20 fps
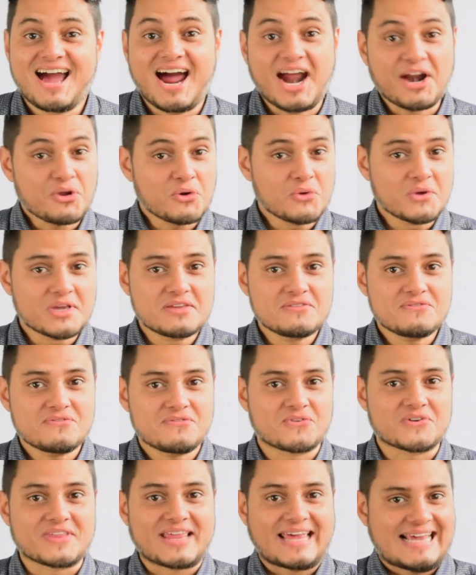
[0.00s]
Are you looking
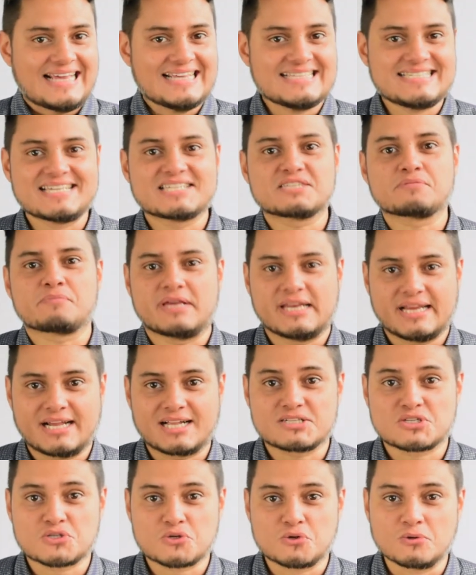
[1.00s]
for the easiest
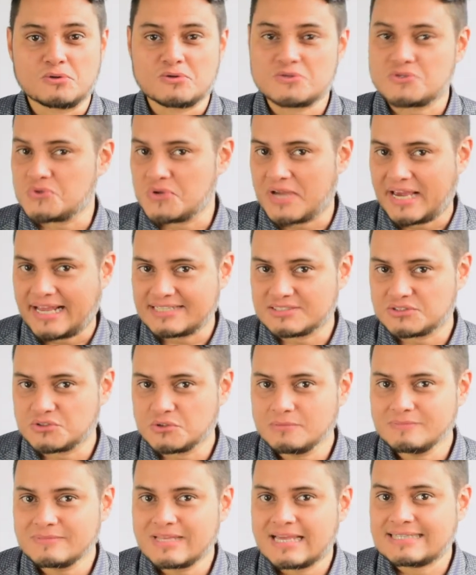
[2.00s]
medical schools to get
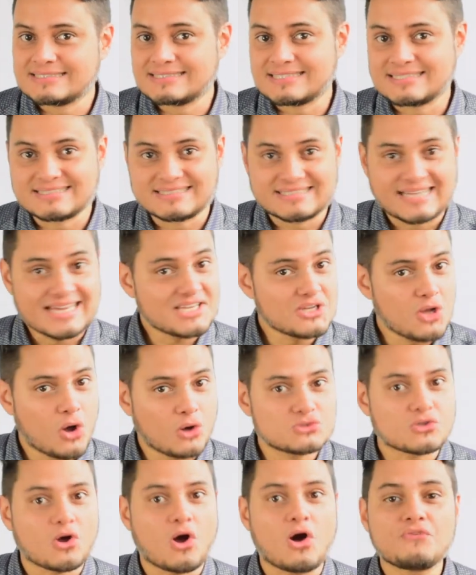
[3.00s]
into? Then take
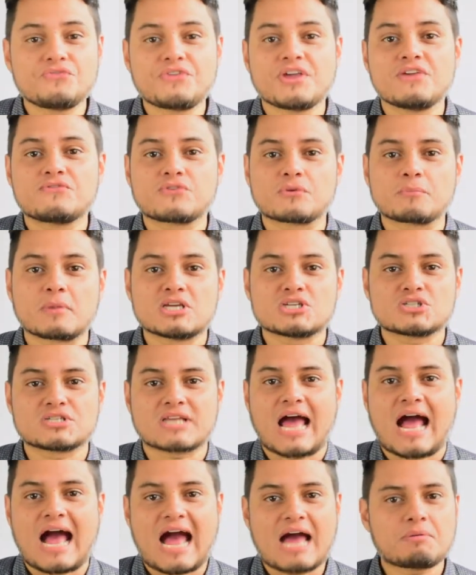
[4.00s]
note of the
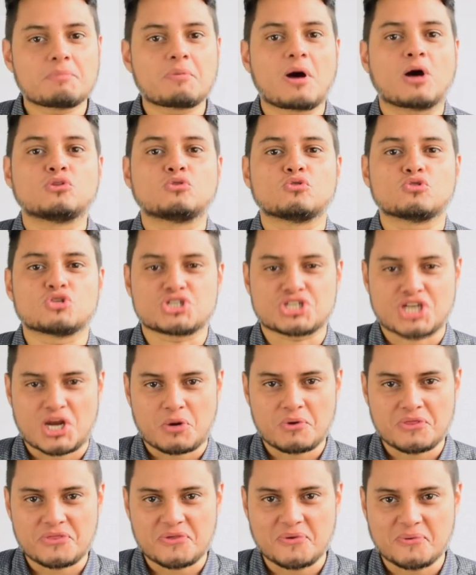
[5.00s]
information I'm about to share
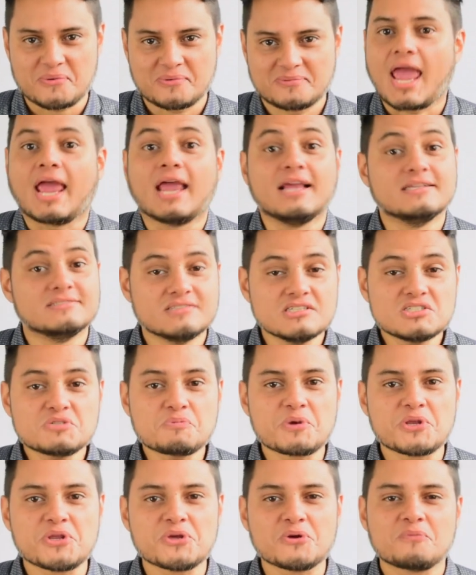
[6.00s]
with you. In this
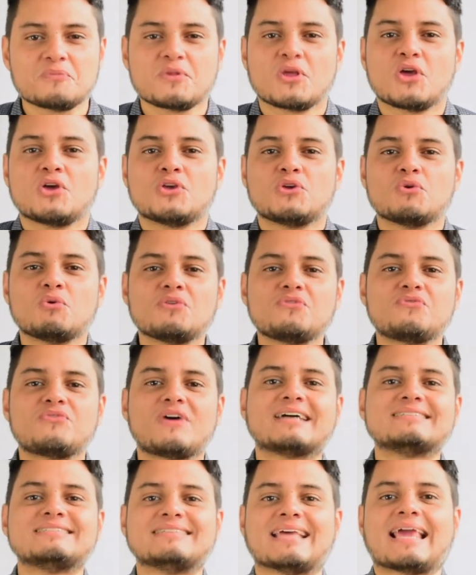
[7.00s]
video, you will
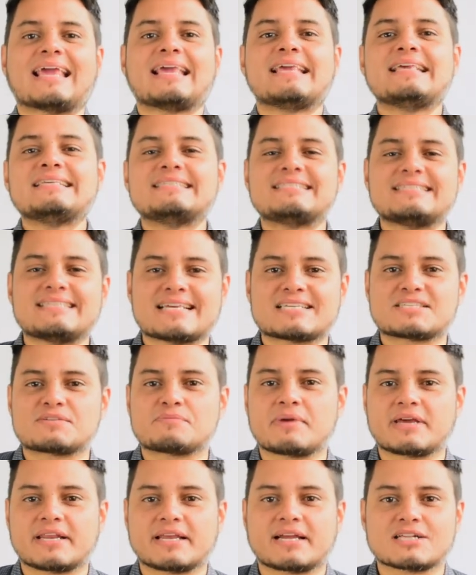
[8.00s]
find the easiest
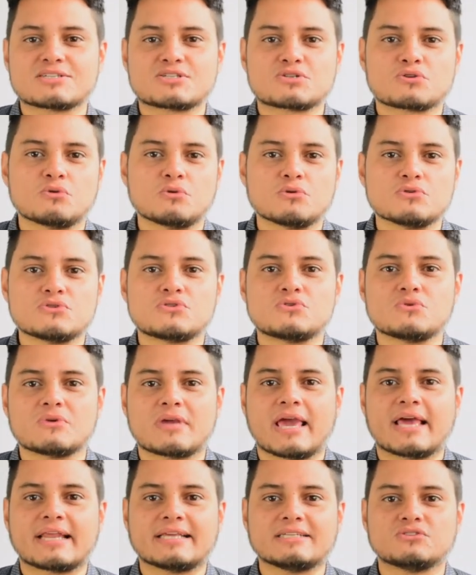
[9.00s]
medical schools to
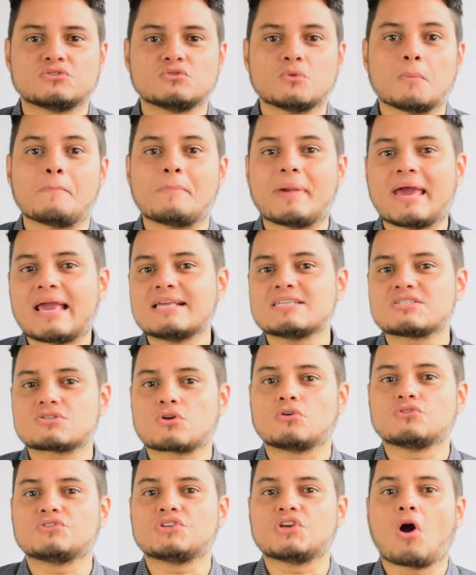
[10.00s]
get into
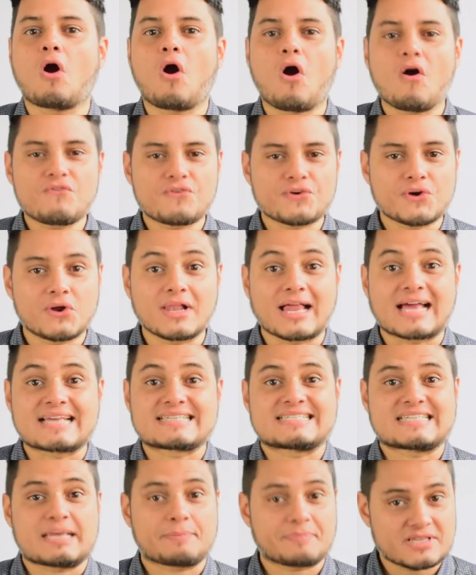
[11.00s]
based on the overall
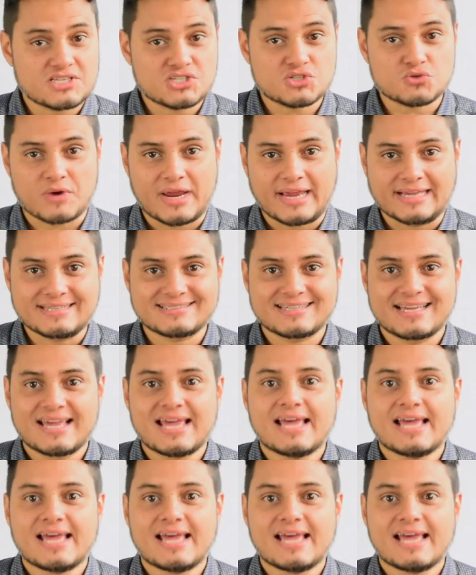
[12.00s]
acceptance rate,